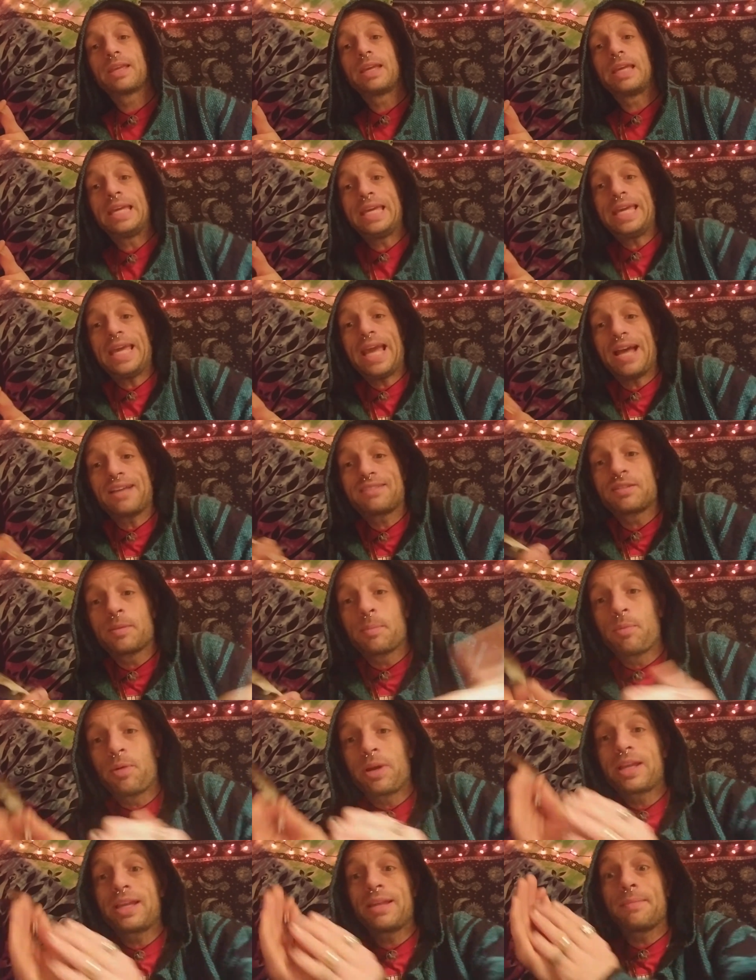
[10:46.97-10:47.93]
He has to
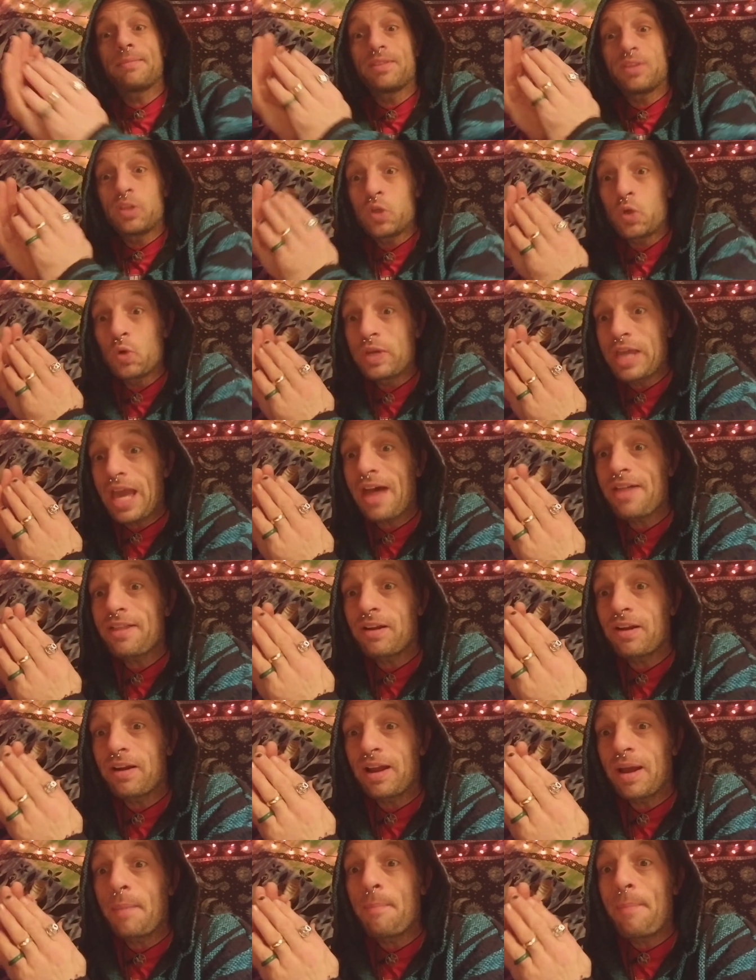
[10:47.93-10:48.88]
bring it
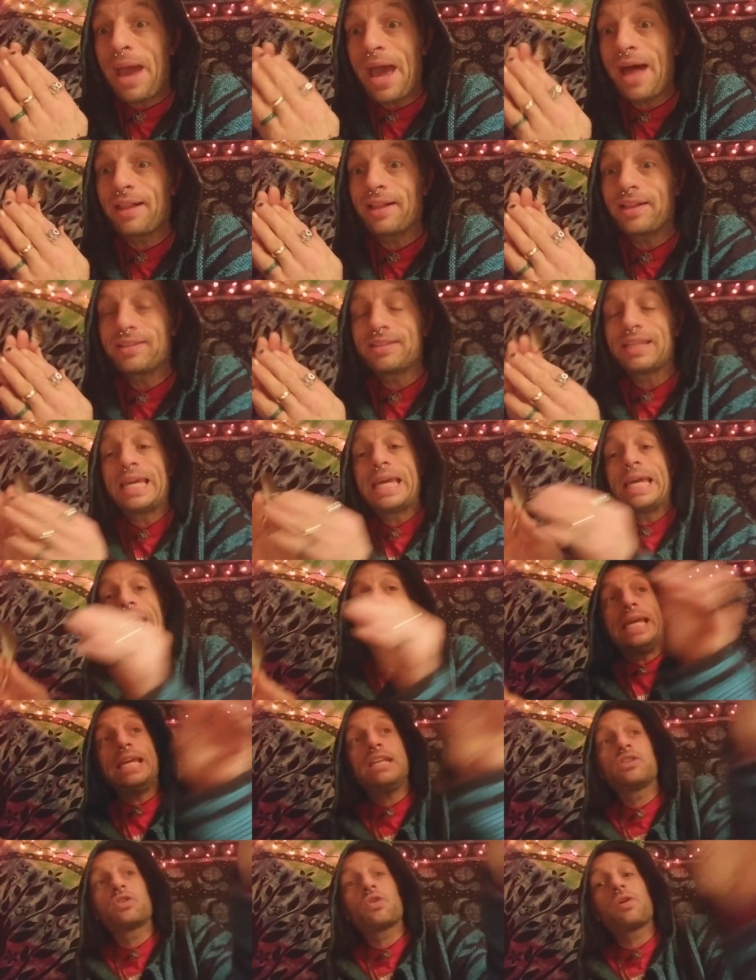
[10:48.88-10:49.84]
together, a balance.
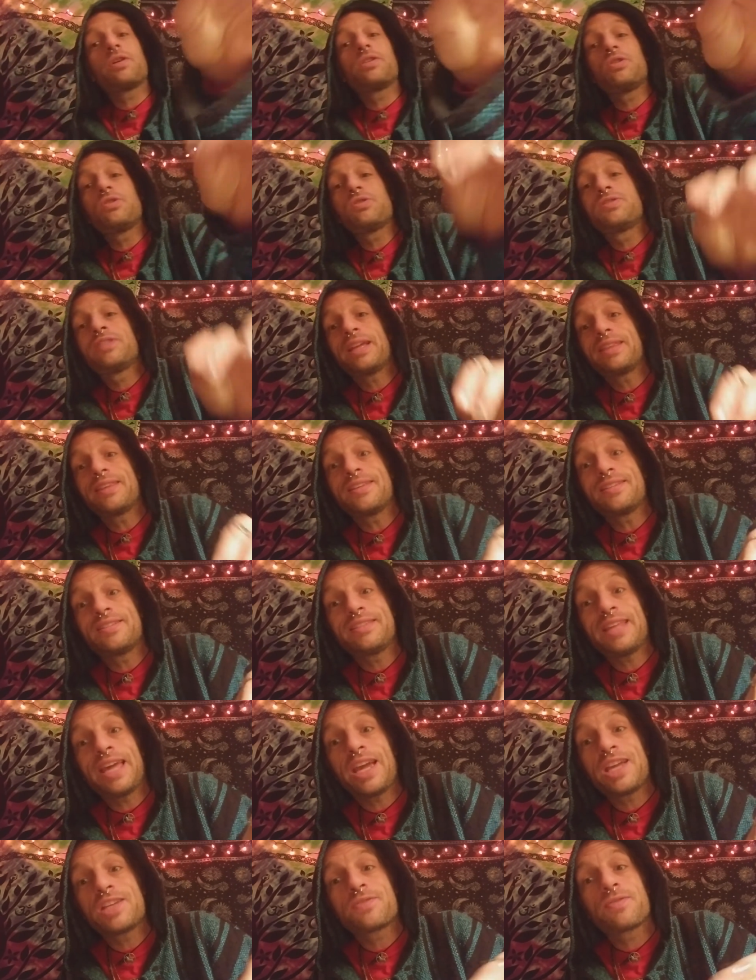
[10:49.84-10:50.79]
He's going to set the
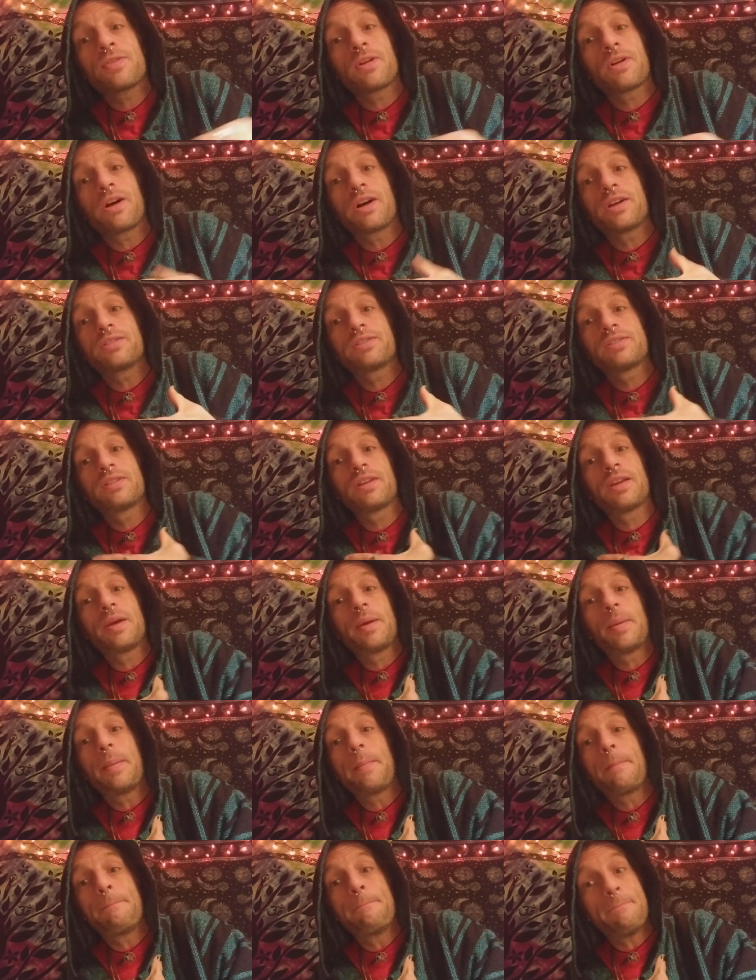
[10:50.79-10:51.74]
stage for us
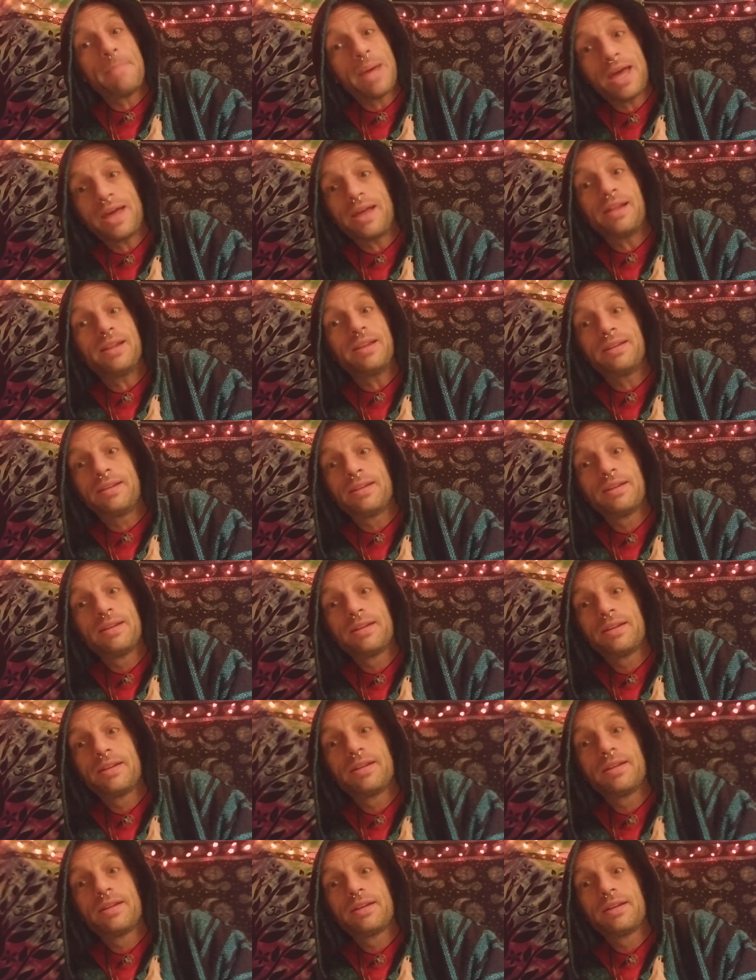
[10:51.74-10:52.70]
men
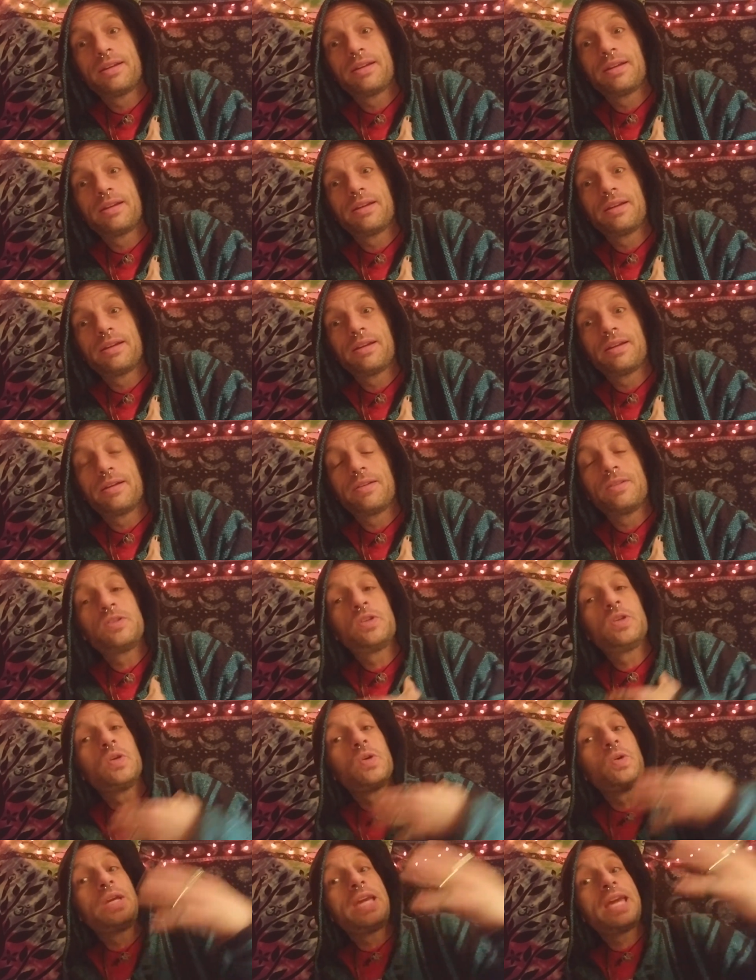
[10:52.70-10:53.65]

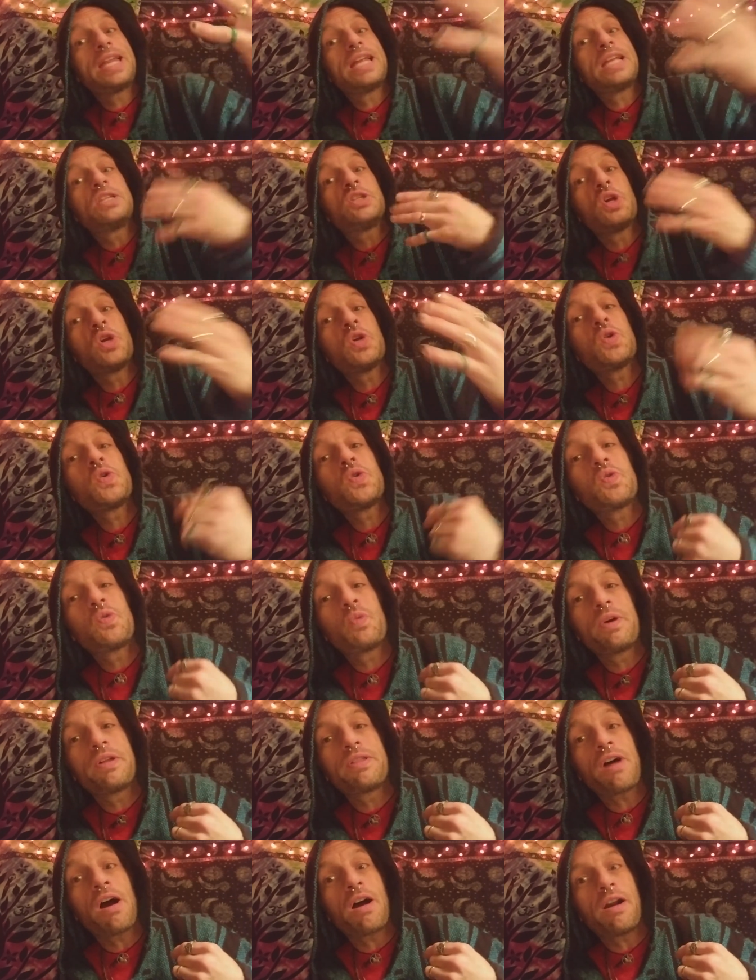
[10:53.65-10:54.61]
to get in tune
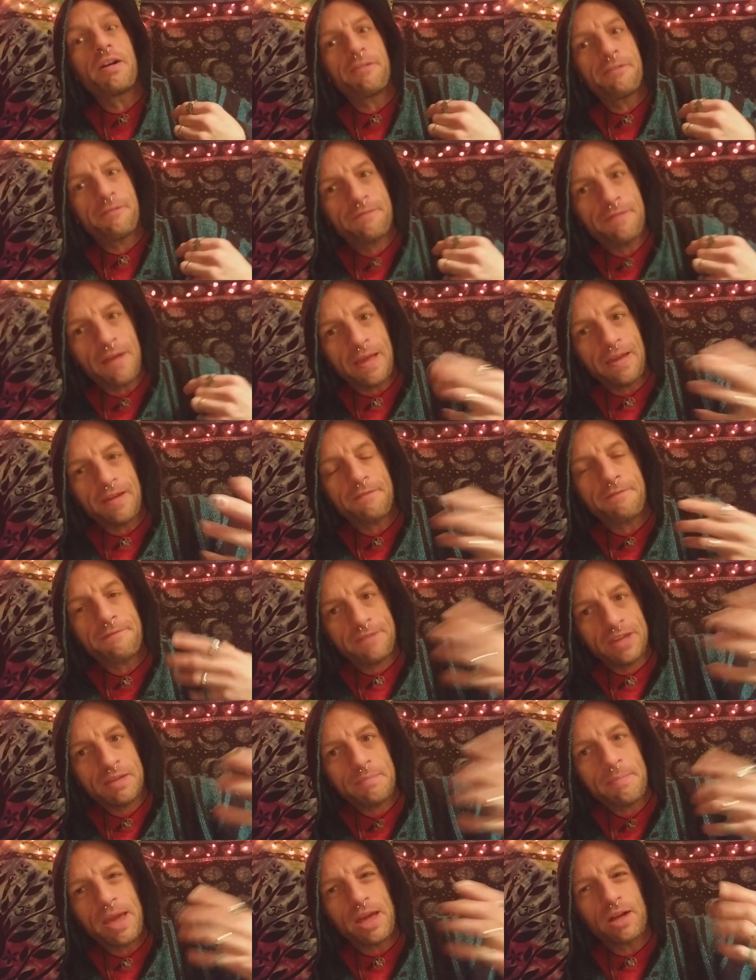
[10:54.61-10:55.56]
with our
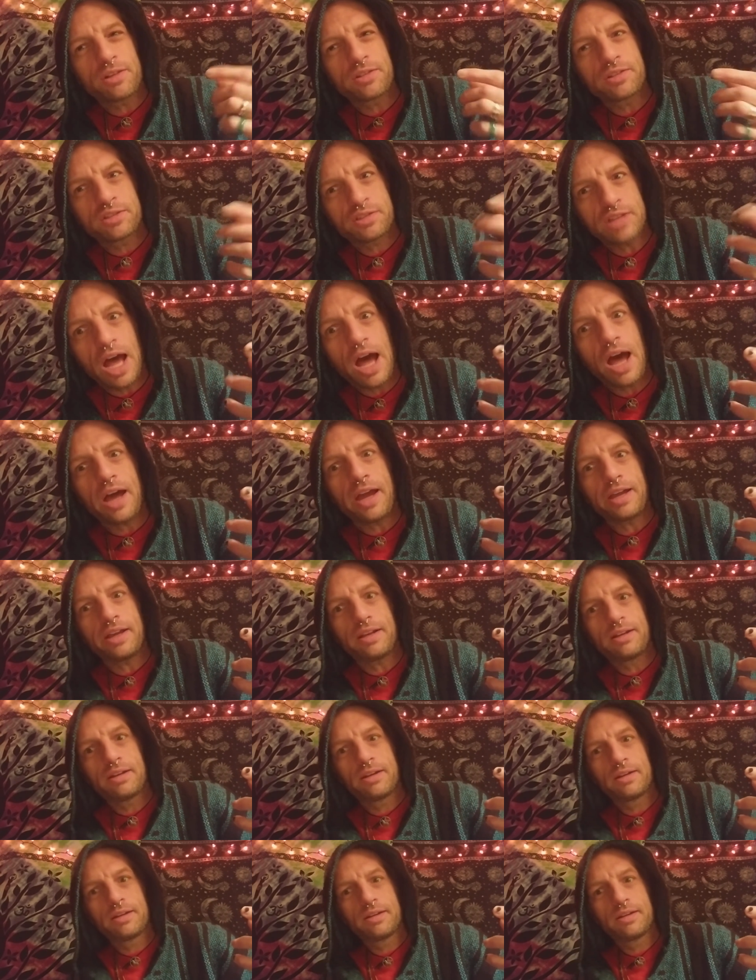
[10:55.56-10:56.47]
female side.